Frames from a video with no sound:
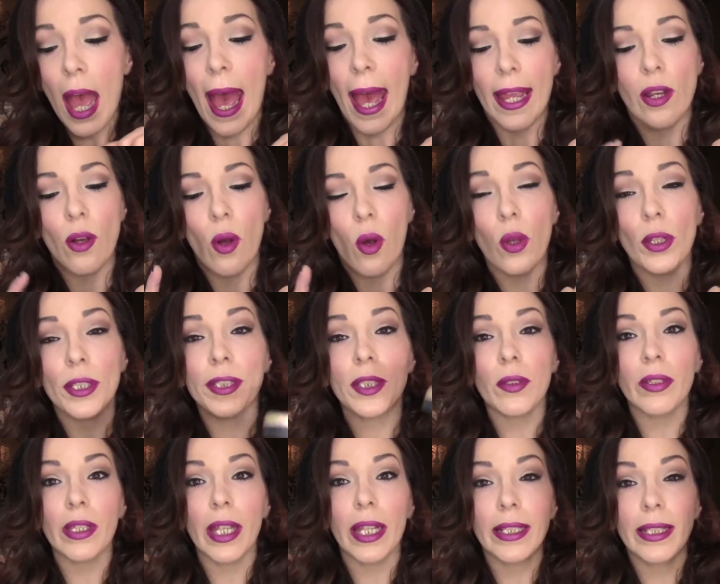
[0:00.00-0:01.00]
I
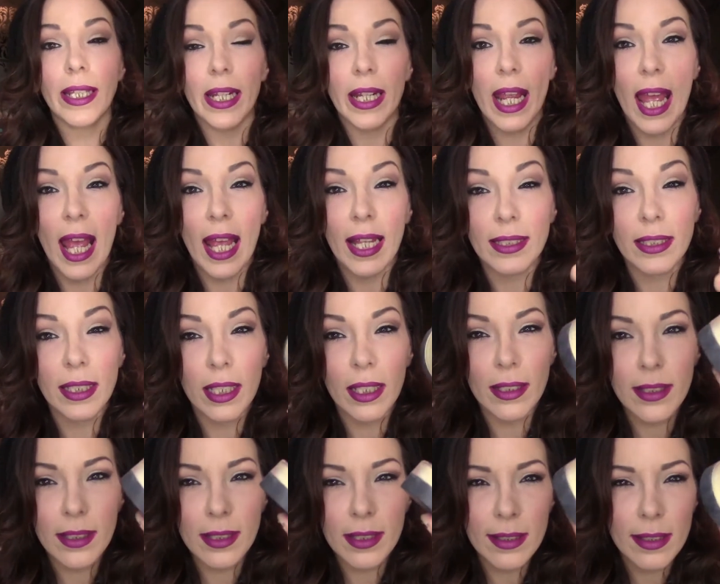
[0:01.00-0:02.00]
also like that it has like a
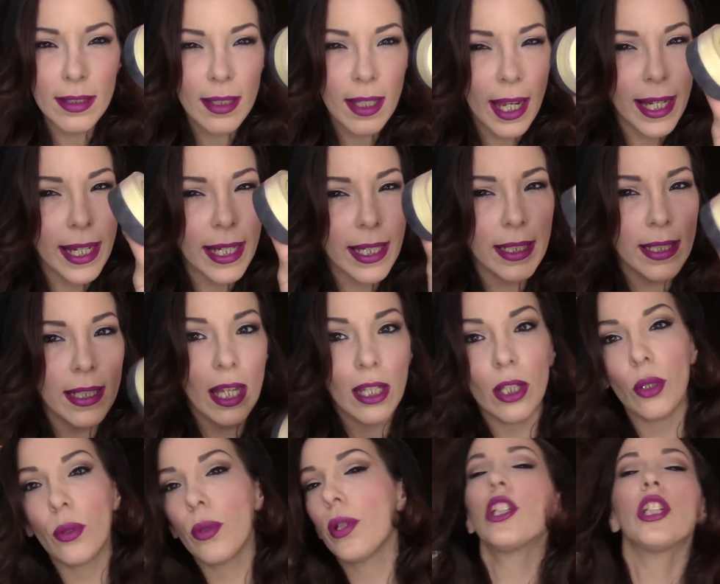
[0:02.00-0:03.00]
slight
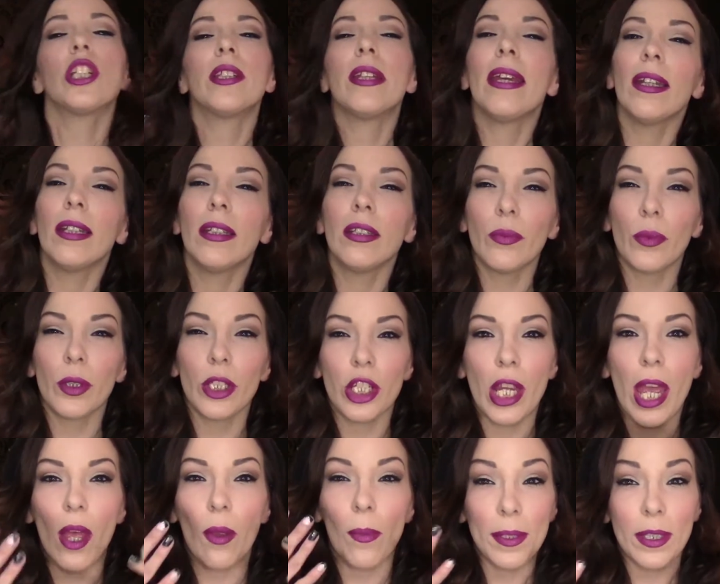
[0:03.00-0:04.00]
yellowish tint, which
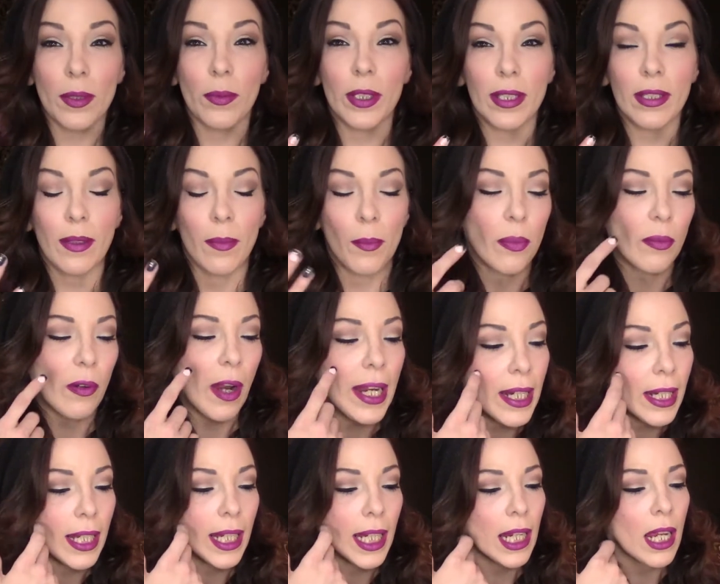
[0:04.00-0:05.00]
helps with some
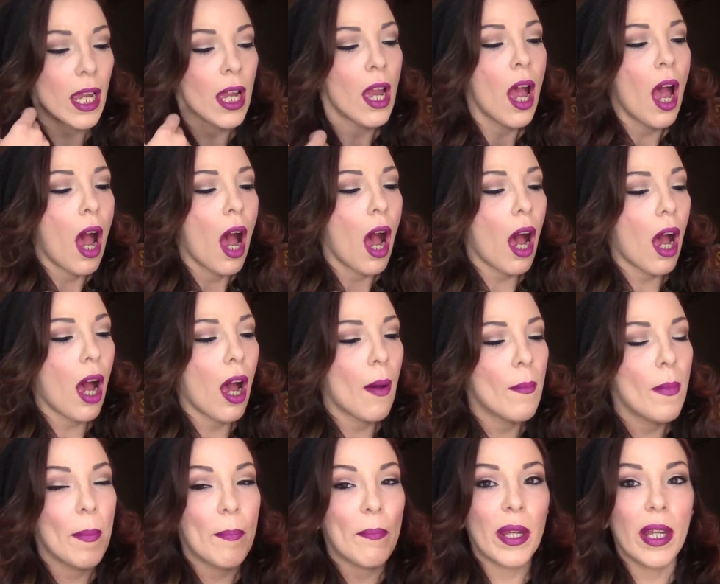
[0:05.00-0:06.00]
brightening.
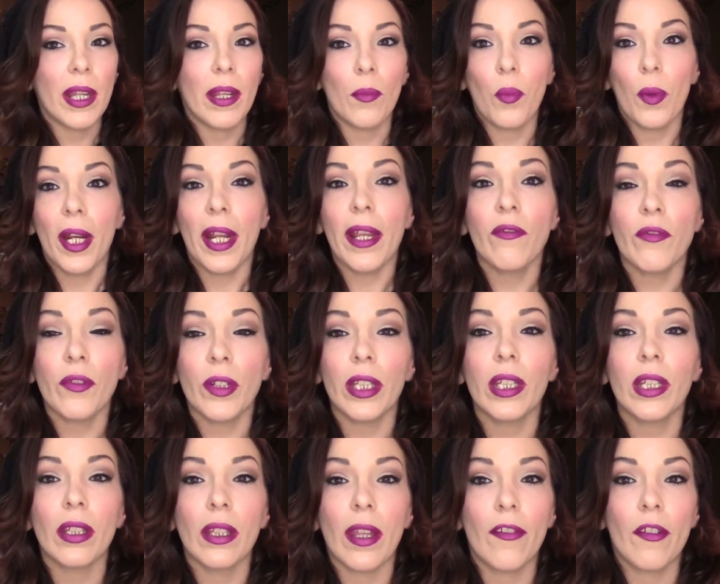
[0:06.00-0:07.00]
But what I
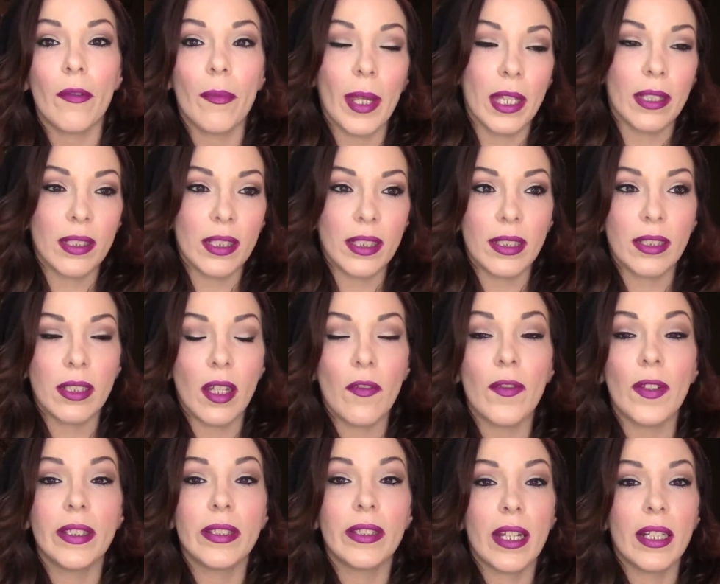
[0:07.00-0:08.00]
really love about this
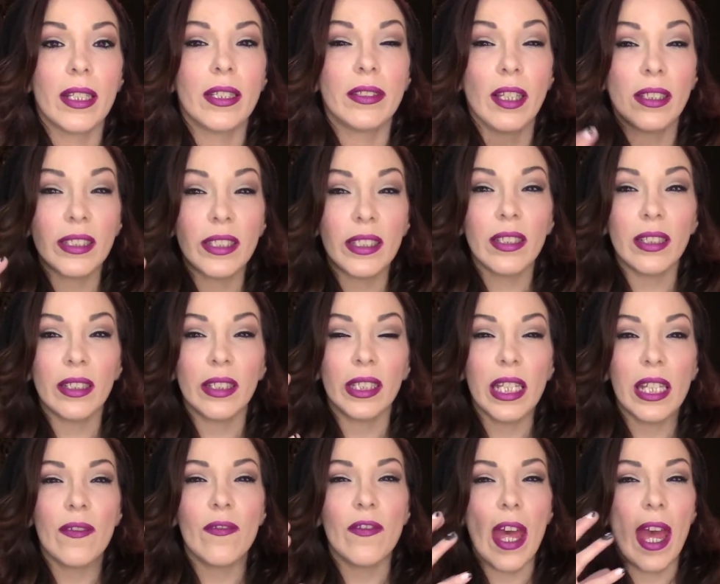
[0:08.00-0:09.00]
stuff is that it doesn't
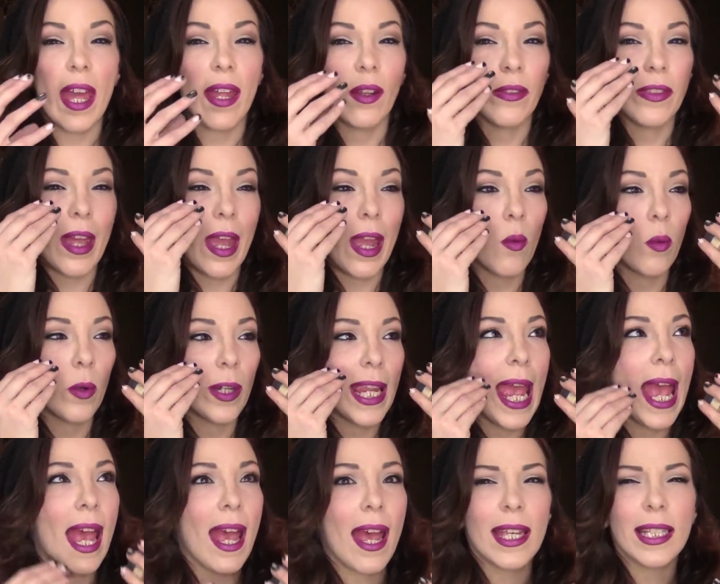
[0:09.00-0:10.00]
leave that
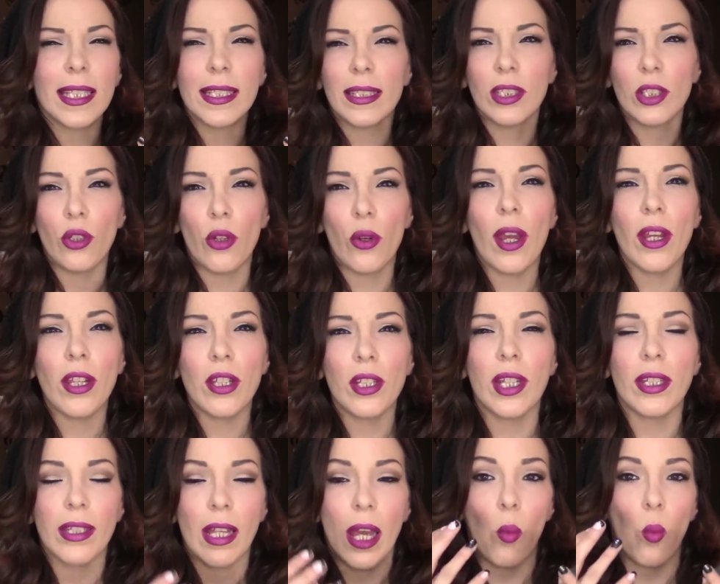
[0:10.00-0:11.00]
cast. You know how you
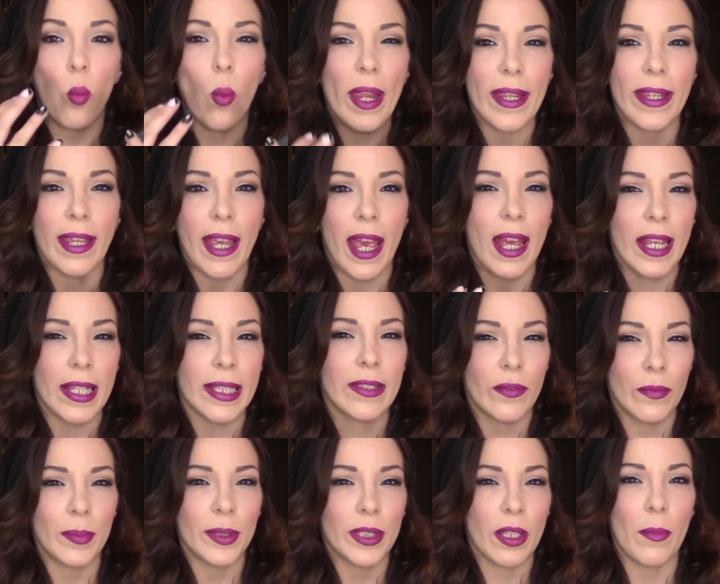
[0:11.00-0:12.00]
get that white cast
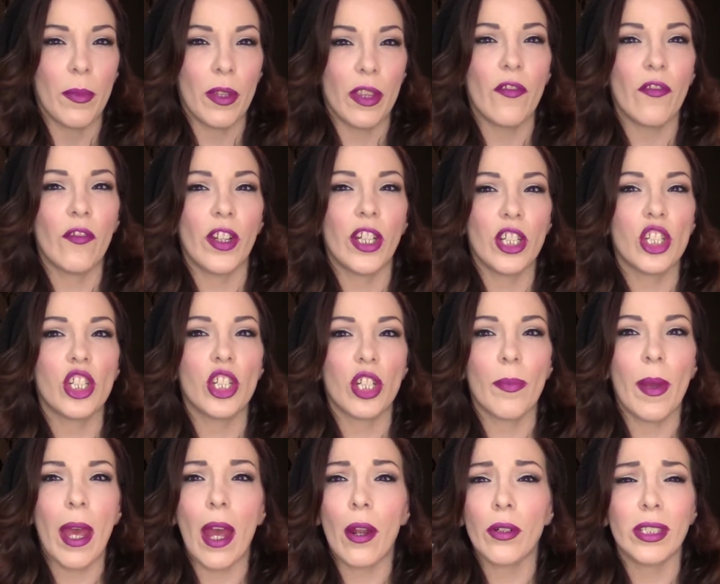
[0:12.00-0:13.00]
from some of the finishing
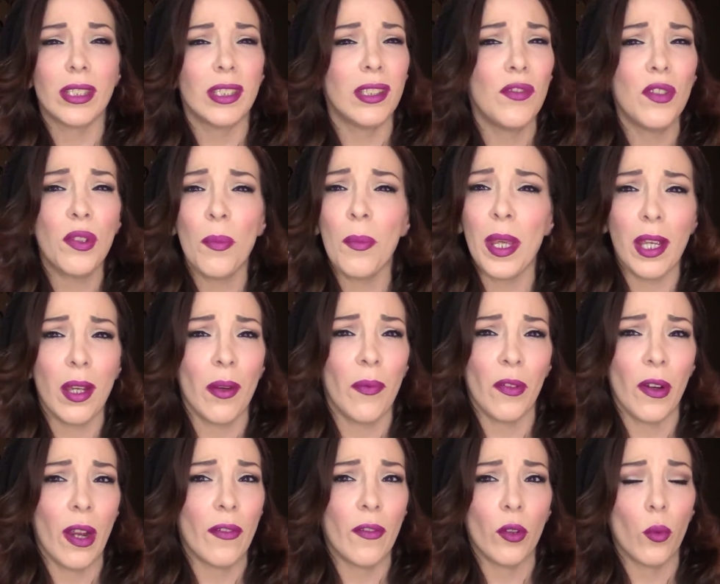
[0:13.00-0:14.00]
powders, even the Makeup
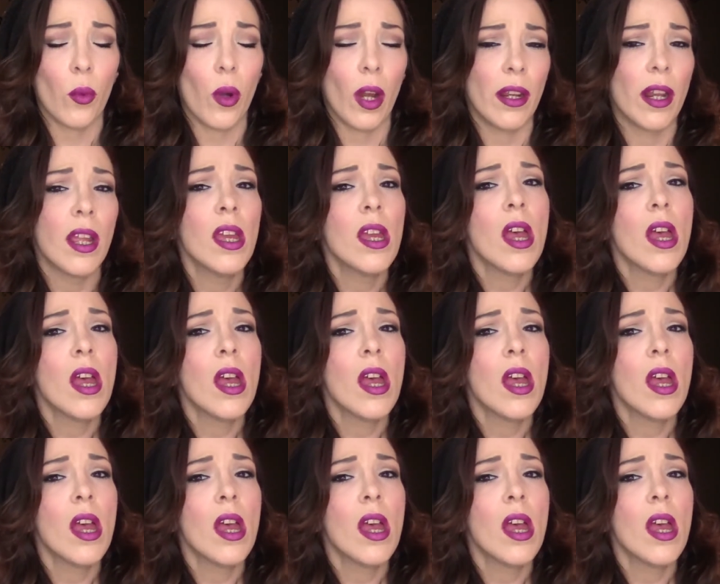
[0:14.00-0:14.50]
Forever one.